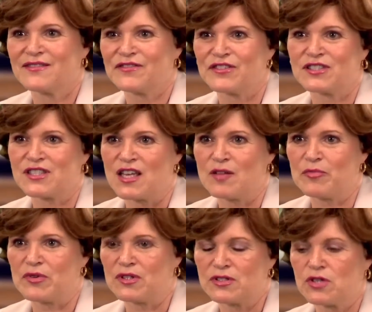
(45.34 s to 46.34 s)
for
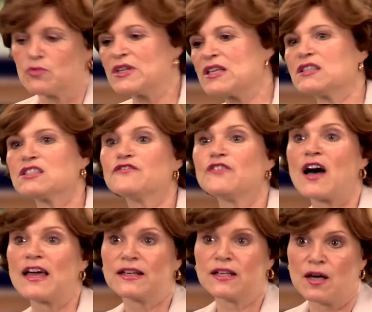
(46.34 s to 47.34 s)
example. So we can
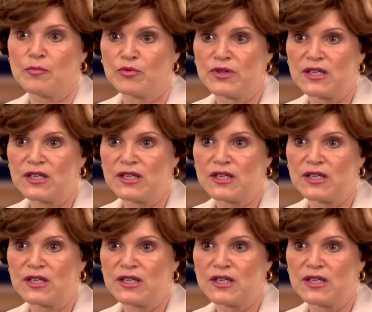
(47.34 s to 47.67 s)
divide it up.